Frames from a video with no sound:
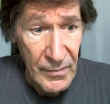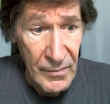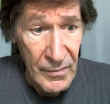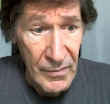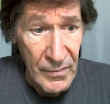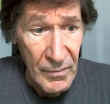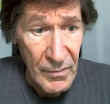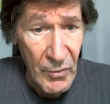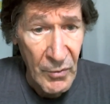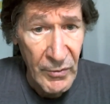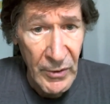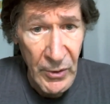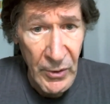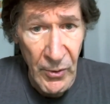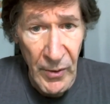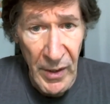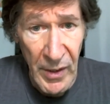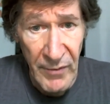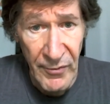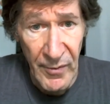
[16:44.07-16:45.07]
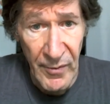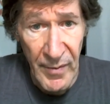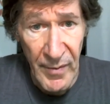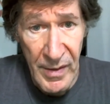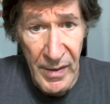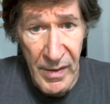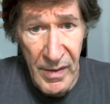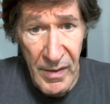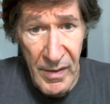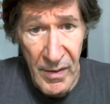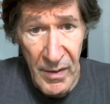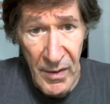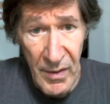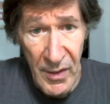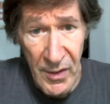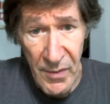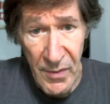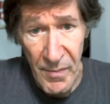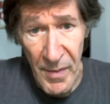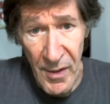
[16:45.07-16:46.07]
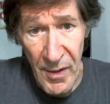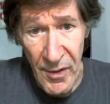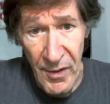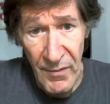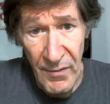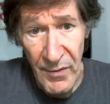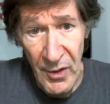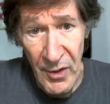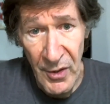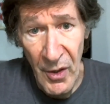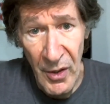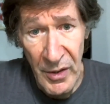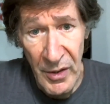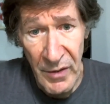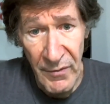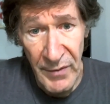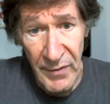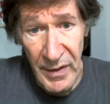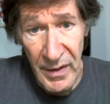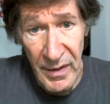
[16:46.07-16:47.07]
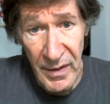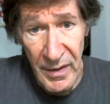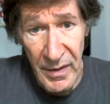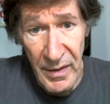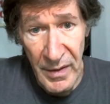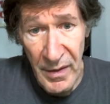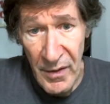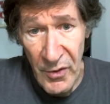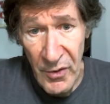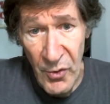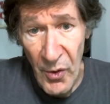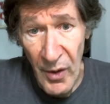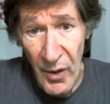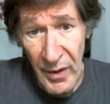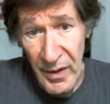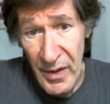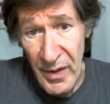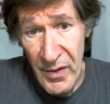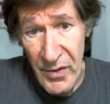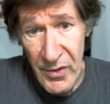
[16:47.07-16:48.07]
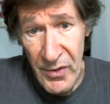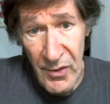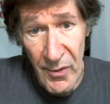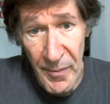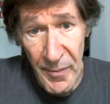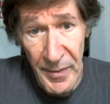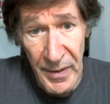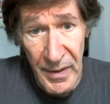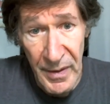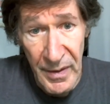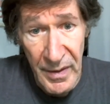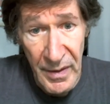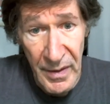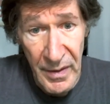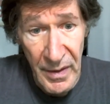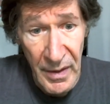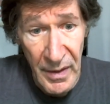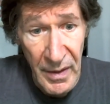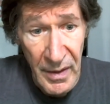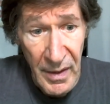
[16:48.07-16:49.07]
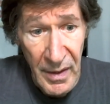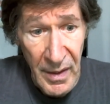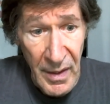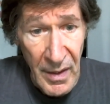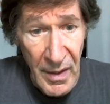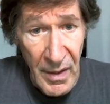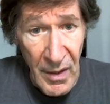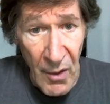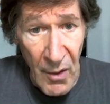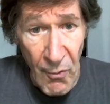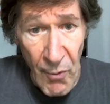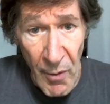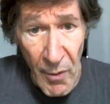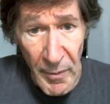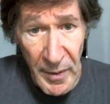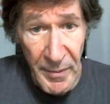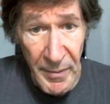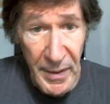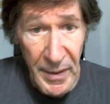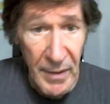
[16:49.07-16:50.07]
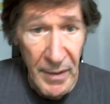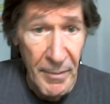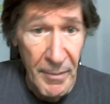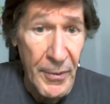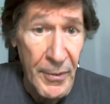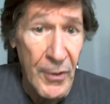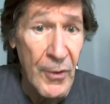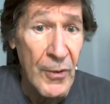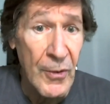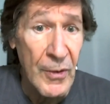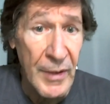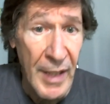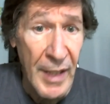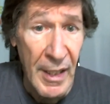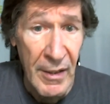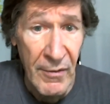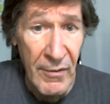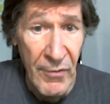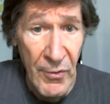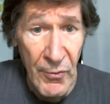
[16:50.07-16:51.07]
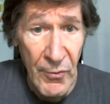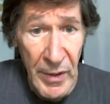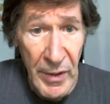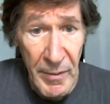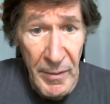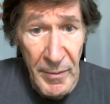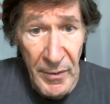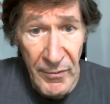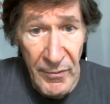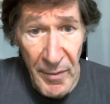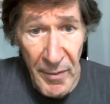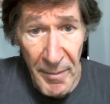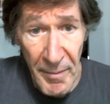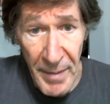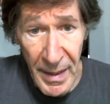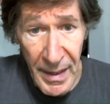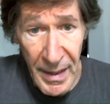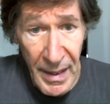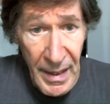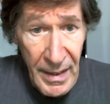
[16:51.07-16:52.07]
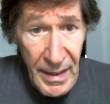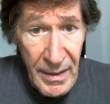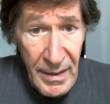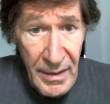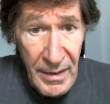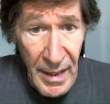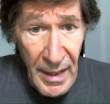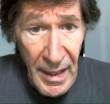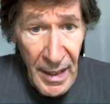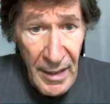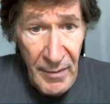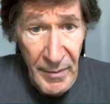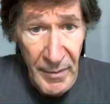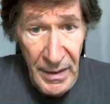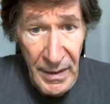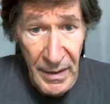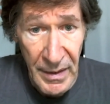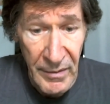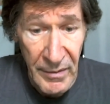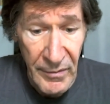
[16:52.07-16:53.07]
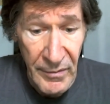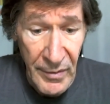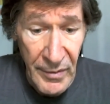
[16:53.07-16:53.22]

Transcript: moving away from this myth of the Garden of Eden and a talking serpent and a woman being pulled out of the rib of the man, Adam and Eve.